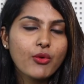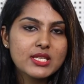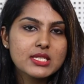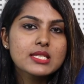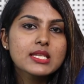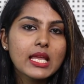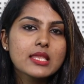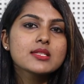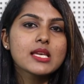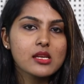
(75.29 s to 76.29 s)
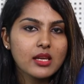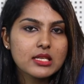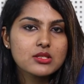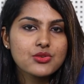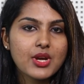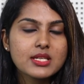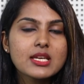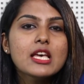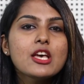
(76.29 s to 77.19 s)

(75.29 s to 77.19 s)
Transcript: questions in the second extract.